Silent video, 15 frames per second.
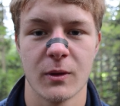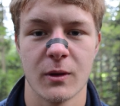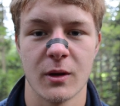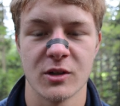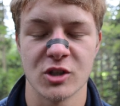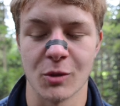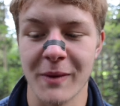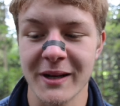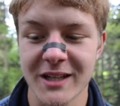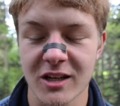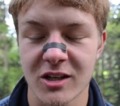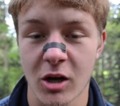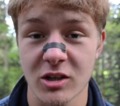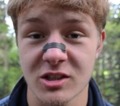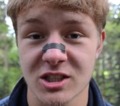So make a
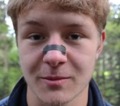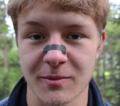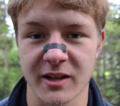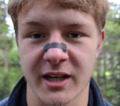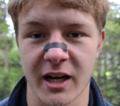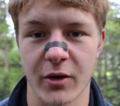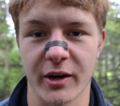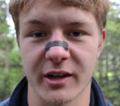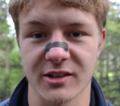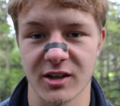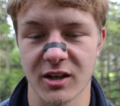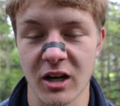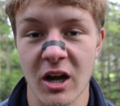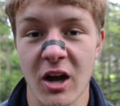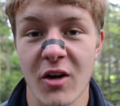customer character
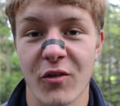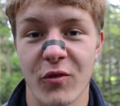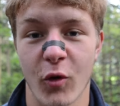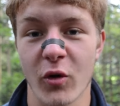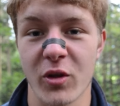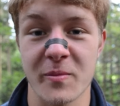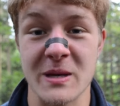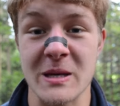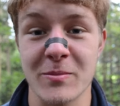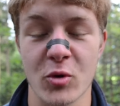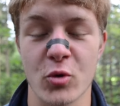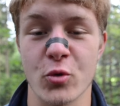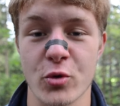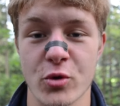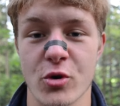for the people
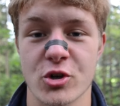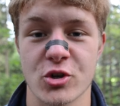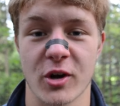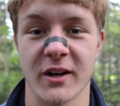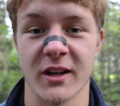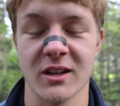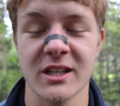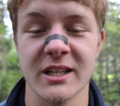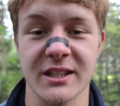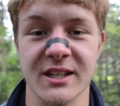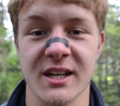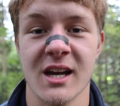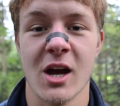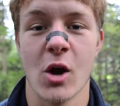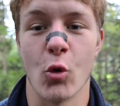who you're trying to lead.
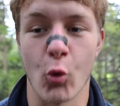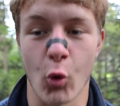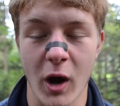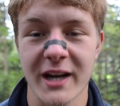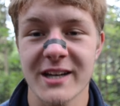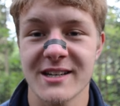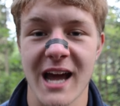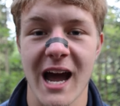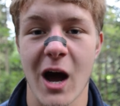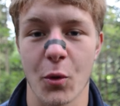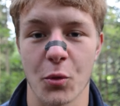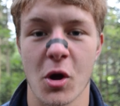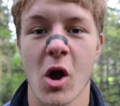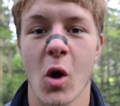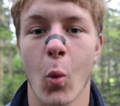Write down
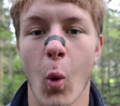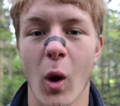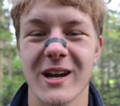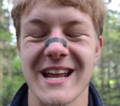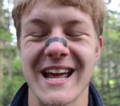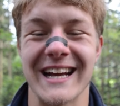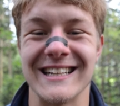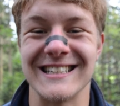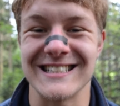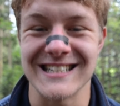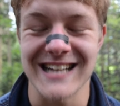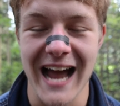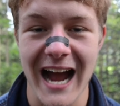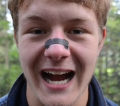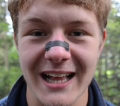what
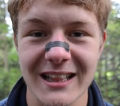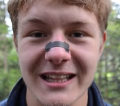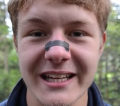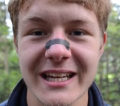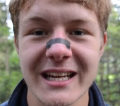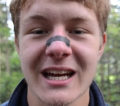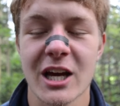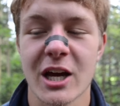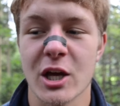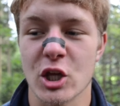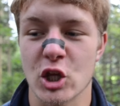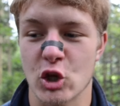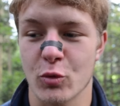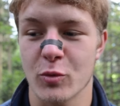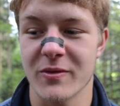exactly
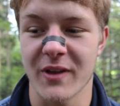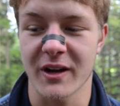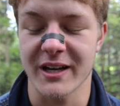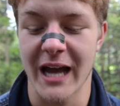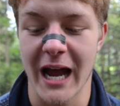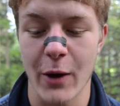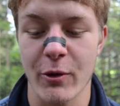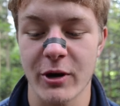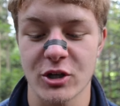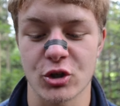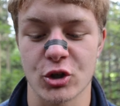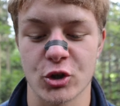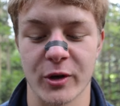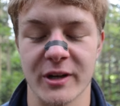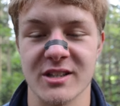the character
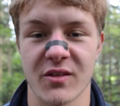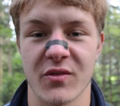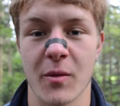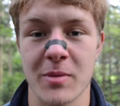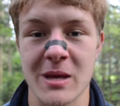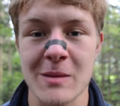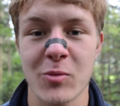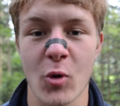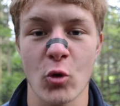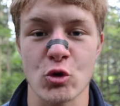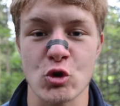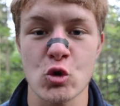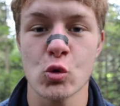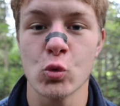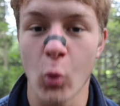traits of the people
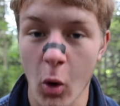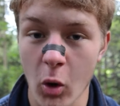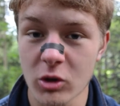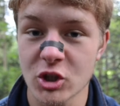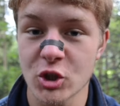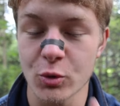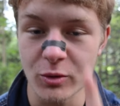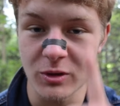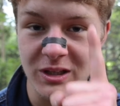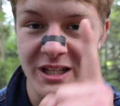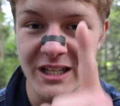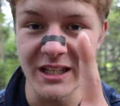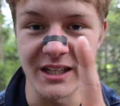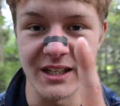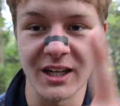you want to
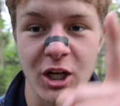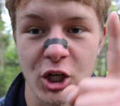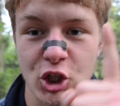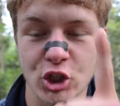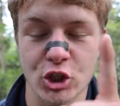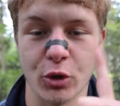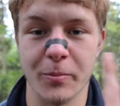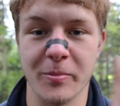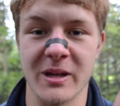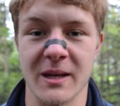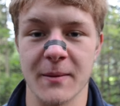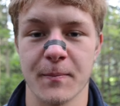lead should be.